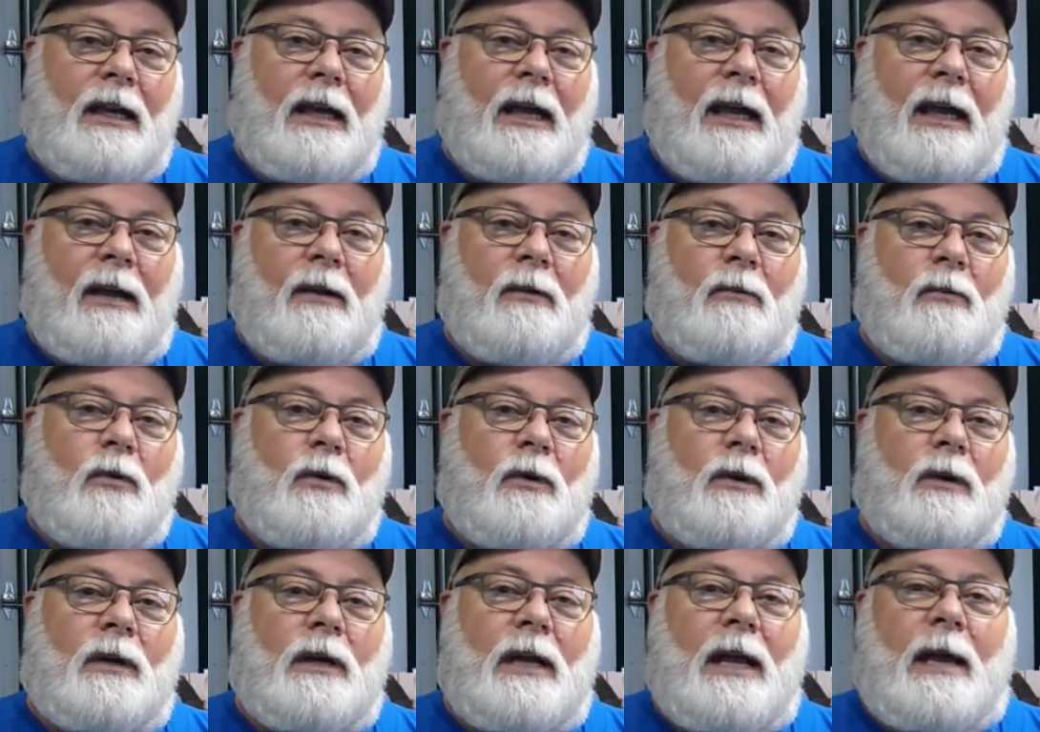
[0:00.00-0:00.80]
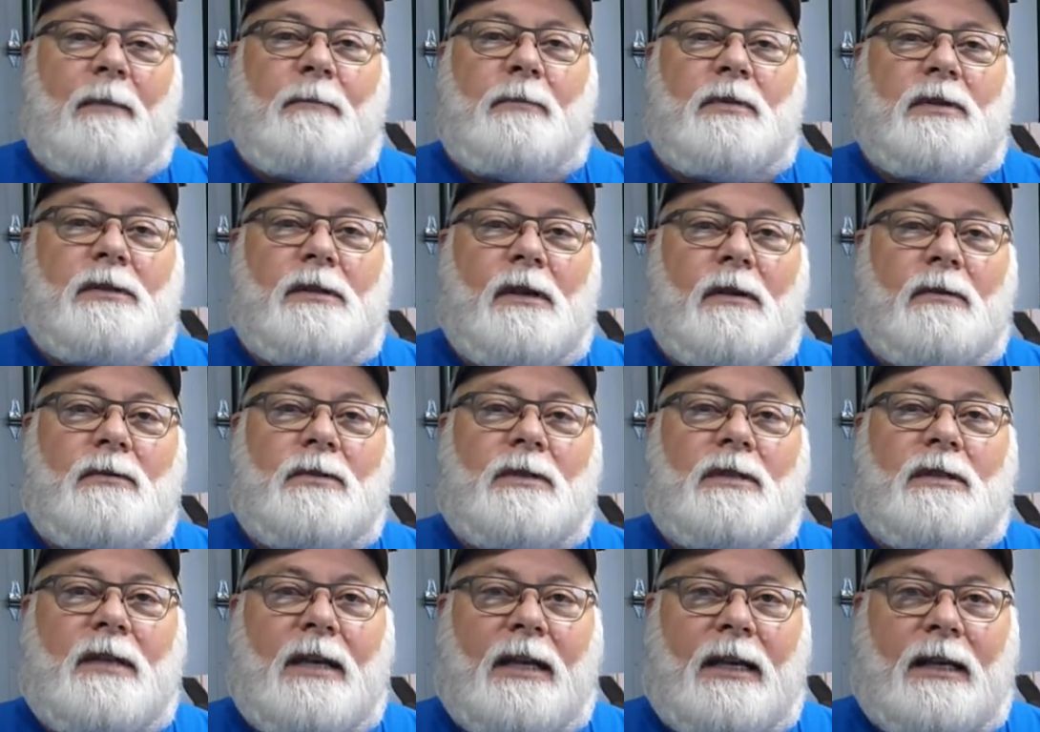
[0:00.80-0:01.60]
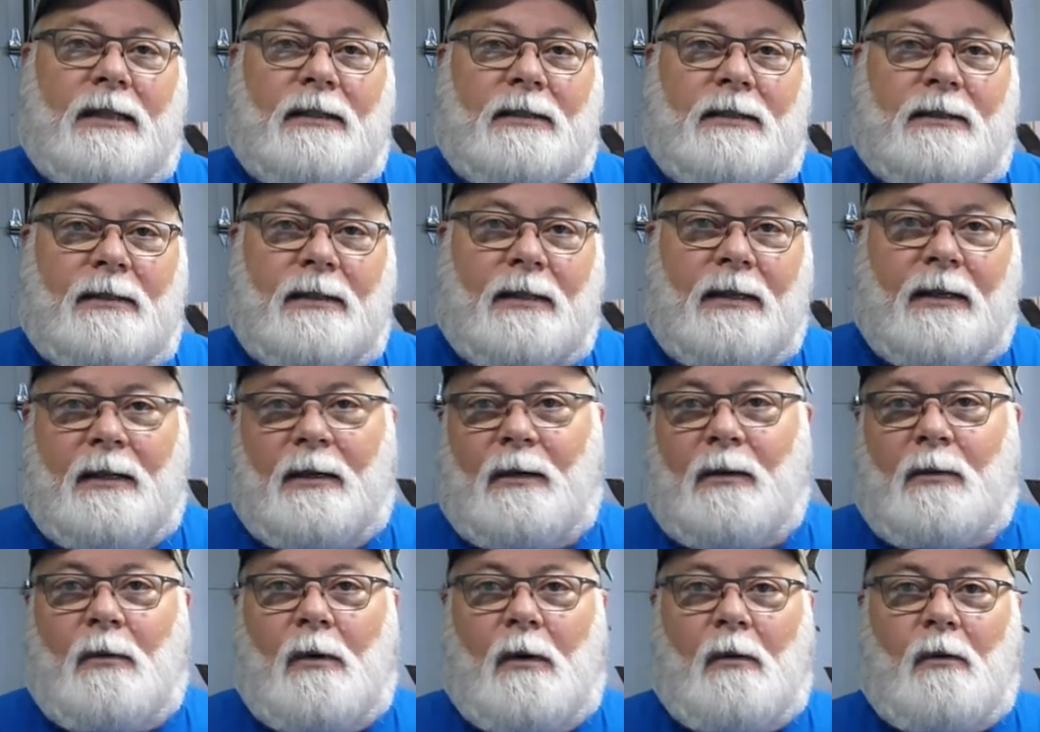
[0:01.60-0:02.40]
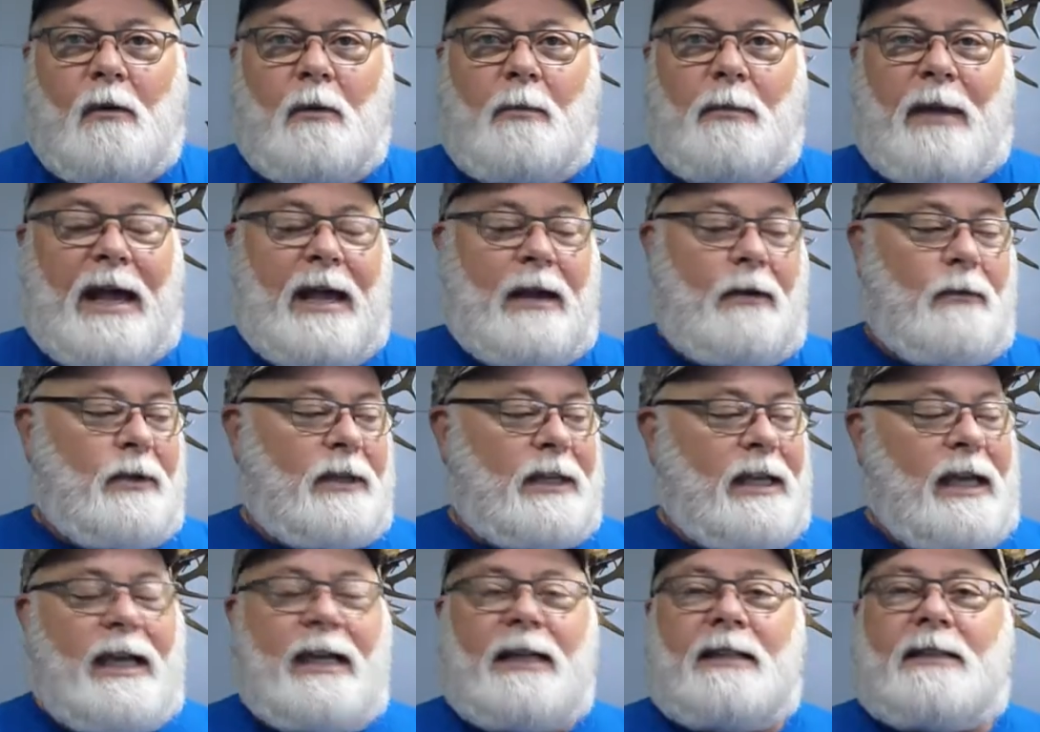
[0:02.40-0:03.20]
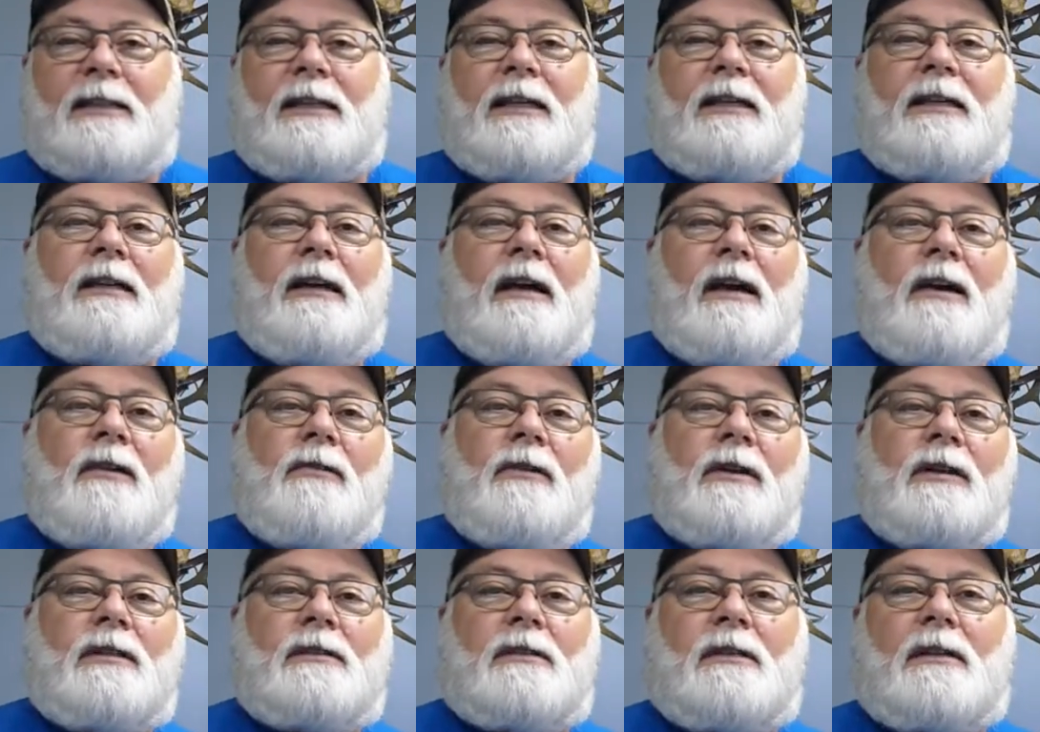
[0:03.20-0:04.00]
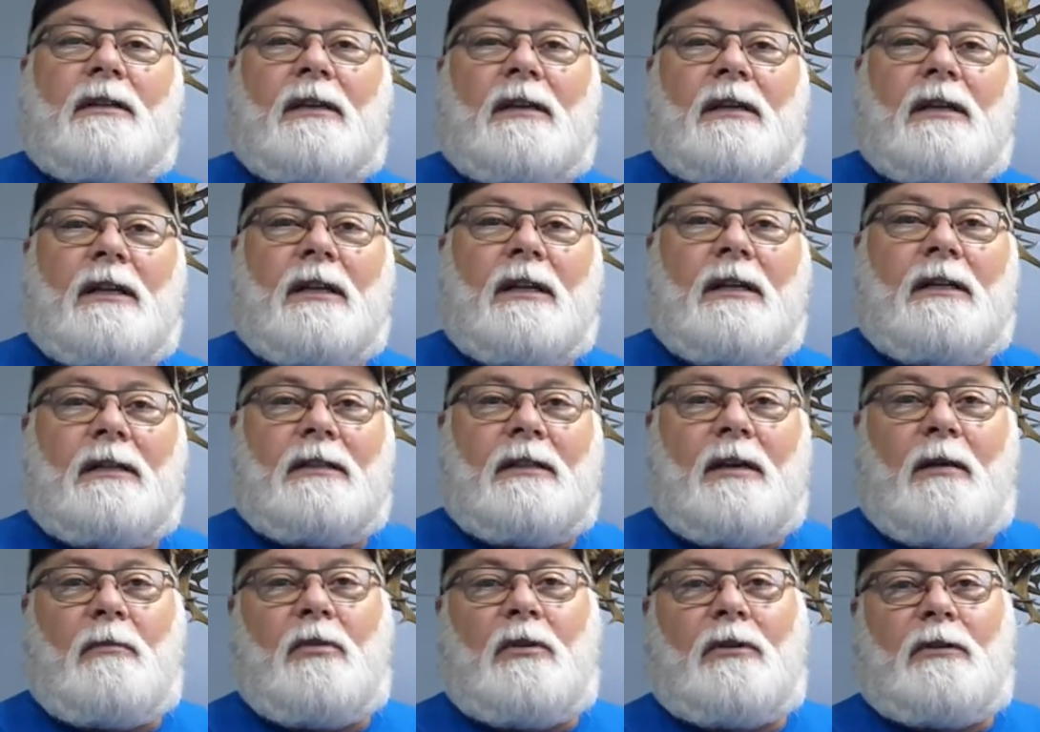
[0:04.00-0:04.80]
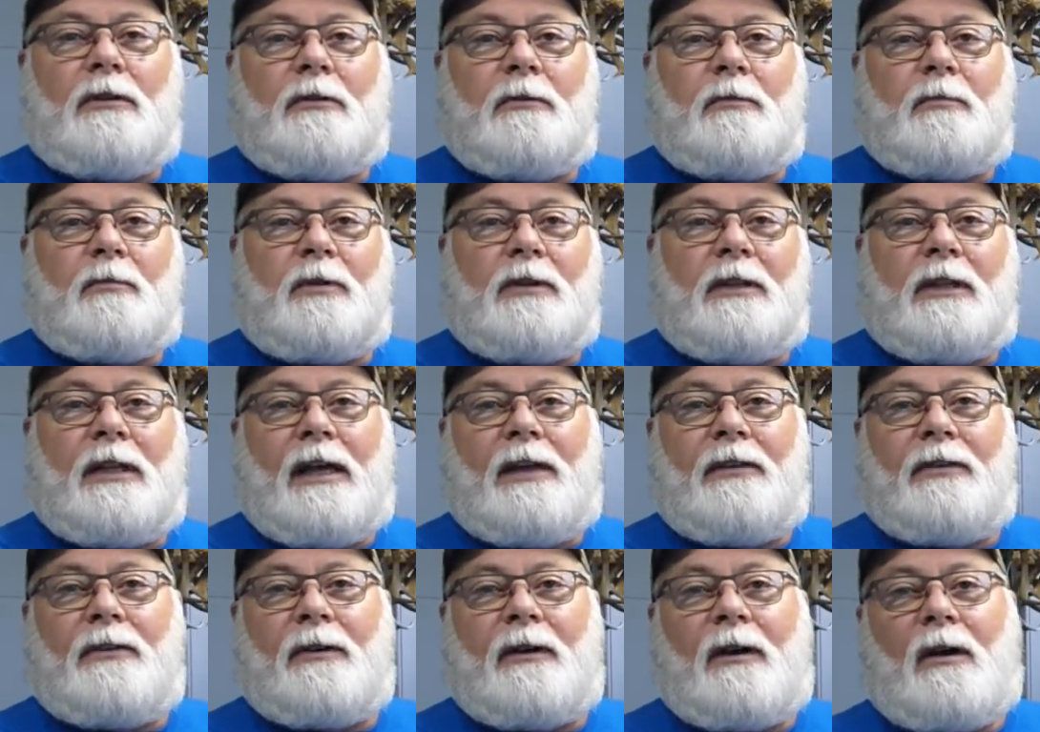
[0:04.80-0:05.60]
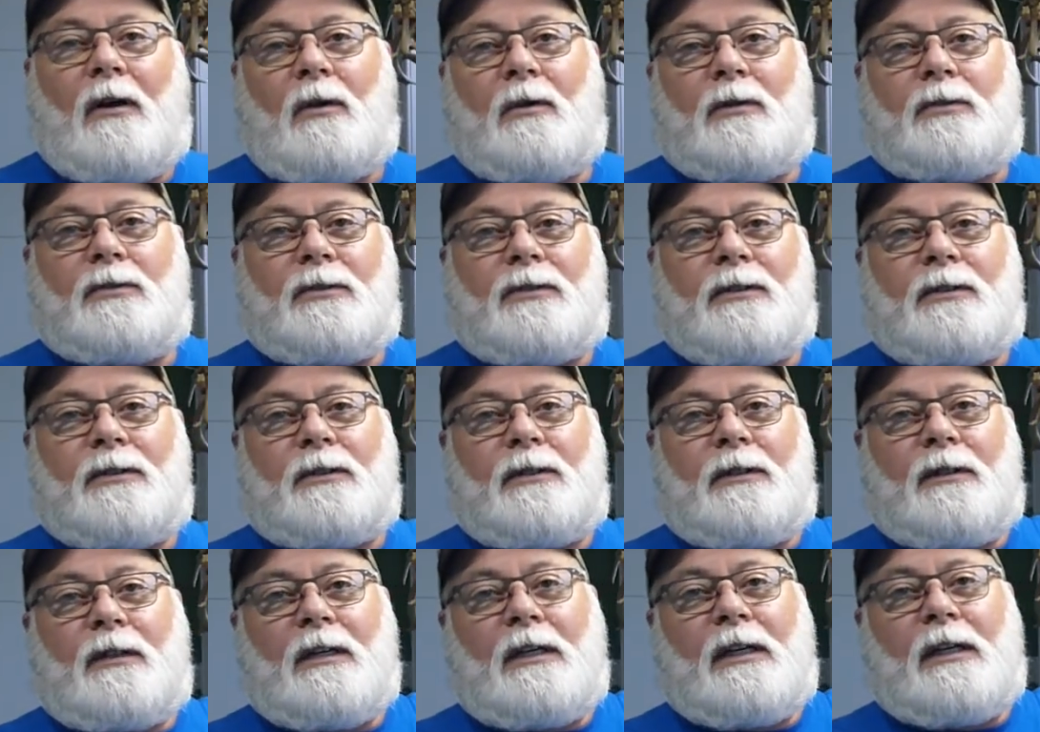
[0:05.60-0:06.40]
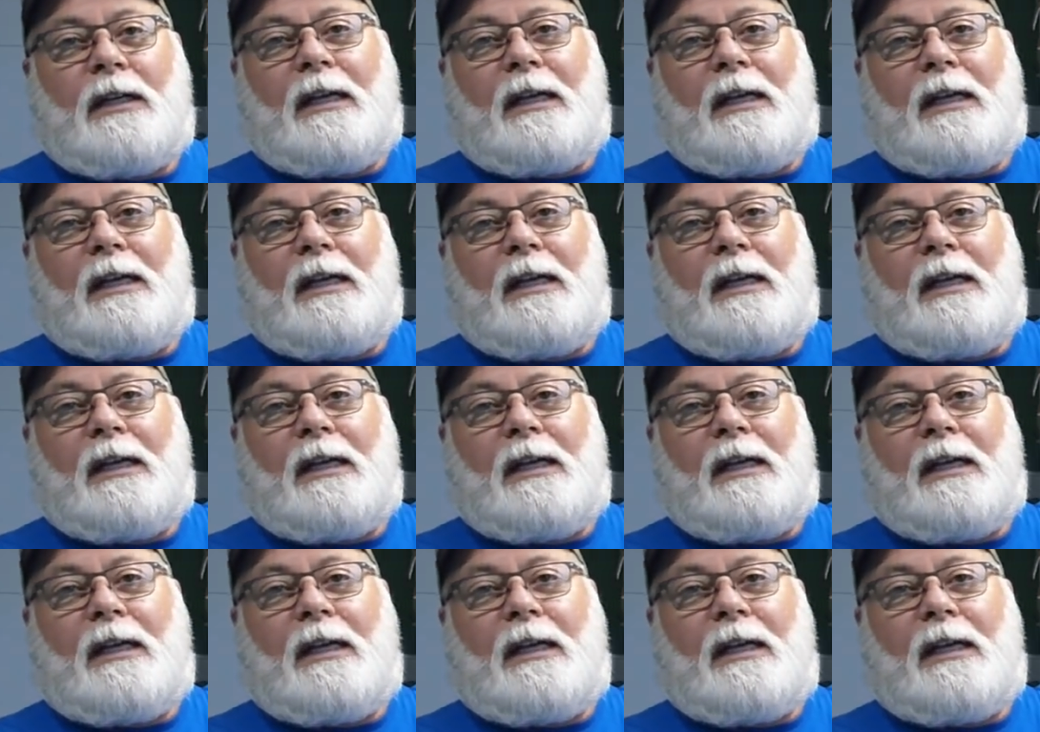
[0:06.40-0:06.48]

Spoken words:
and we're episode 6, where we're back with the 1800s double loop leather holster.